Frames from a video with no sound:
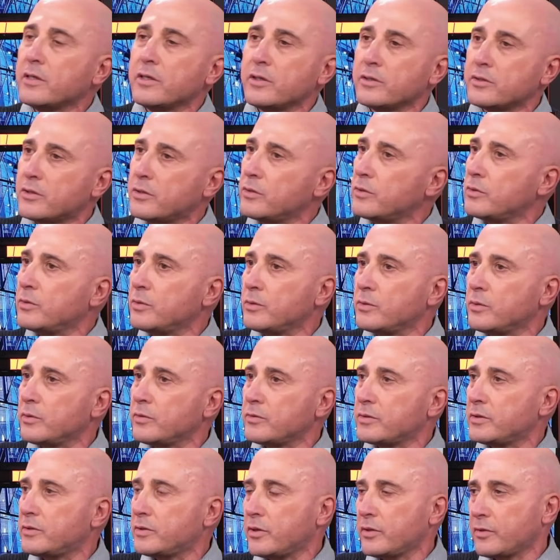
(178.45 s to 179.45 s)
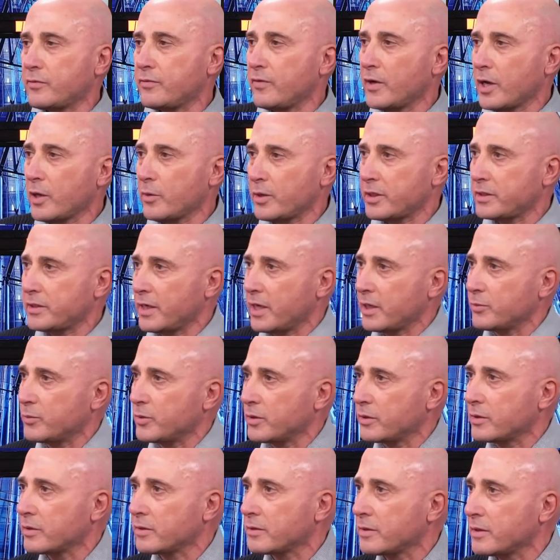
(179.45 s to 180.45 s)
to the following
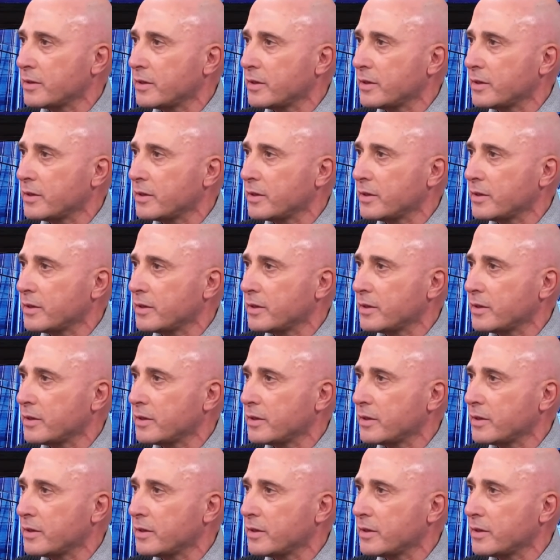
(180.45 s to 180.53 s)
table.